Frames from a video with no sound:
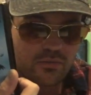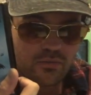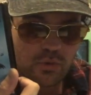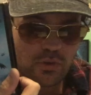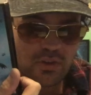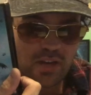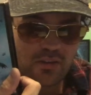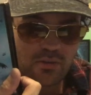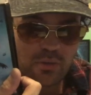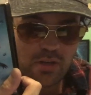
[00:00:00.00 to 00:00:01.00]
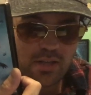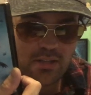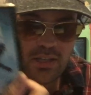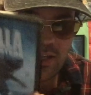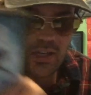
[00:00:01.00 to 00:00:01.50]
towards the end of
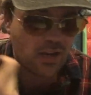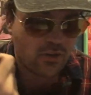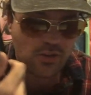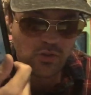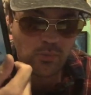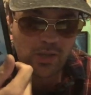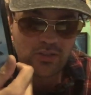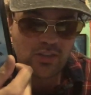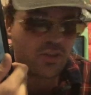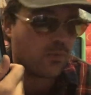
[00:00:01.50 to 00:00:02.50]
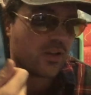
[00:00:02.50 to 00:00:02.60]
2019. And uh, this is my this is my